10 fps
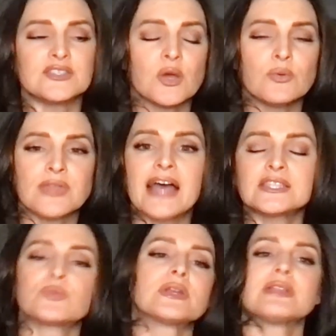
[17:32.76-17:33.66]
So
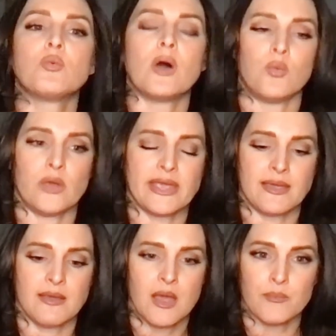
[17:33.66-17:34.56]
that's really what
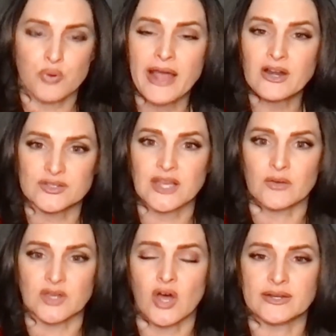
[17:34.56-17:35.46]
we pride
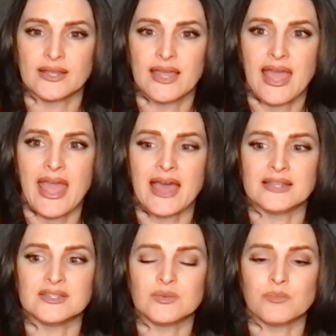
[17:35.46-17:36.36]
ourselves on.
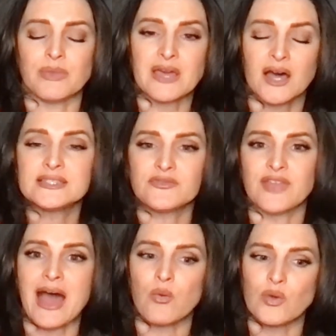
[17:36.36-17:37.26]
And because of
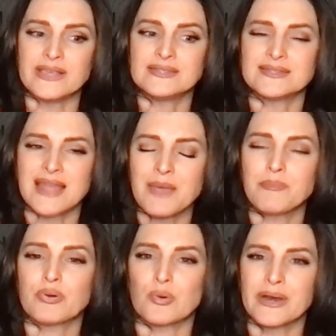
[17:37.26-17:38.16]
that, we stay
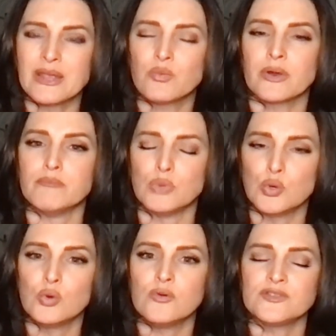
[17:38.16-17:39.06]
pretty
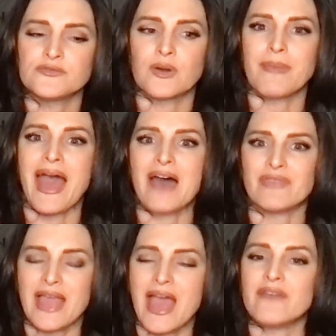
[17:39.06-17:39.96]
removed from
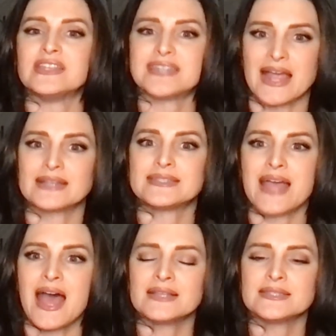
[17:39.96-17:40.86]
having heavy tech
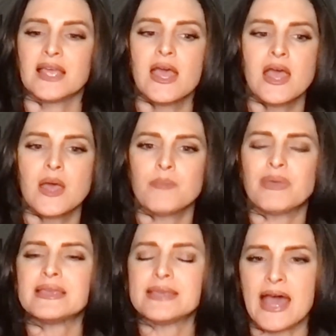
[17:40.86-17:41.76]
stacks.
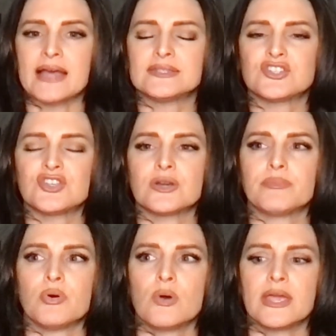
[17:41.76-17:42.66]
But yes, to your
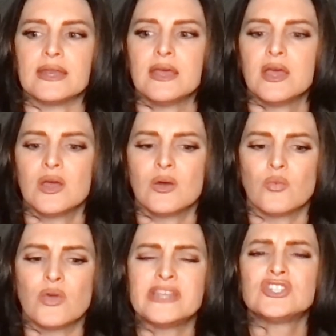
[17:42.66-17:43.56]
point,
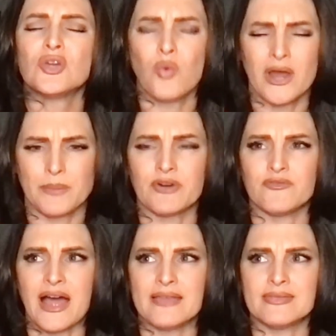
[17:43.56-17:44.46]
we do want to
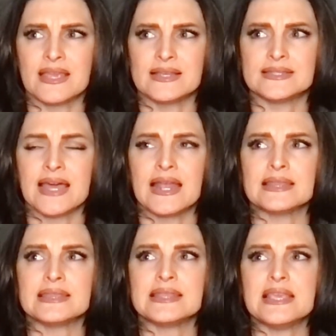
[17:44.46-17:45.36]
provide things that at
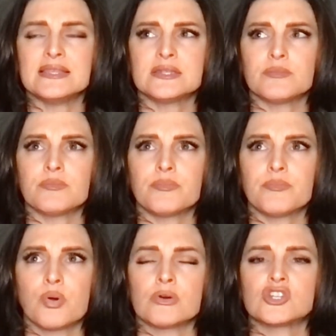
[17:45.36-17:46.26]
least
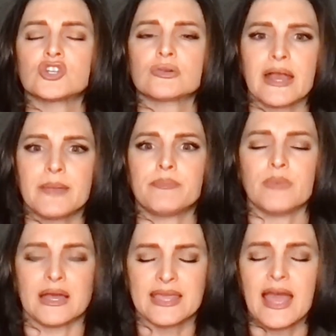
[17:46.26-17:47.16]
portray,
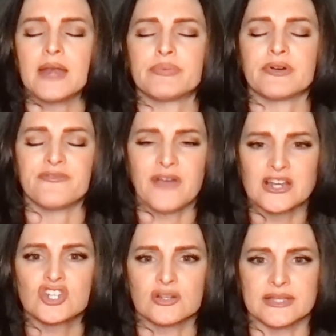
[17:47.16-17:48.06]
again,
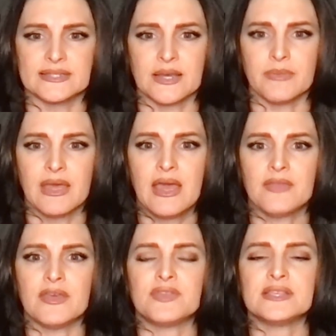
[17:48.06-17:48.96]
professionalism,
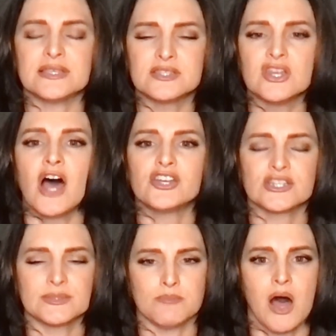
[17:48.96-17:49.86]
that this is not
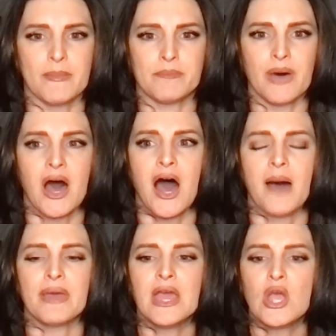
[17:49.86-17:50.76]
just mom and pop.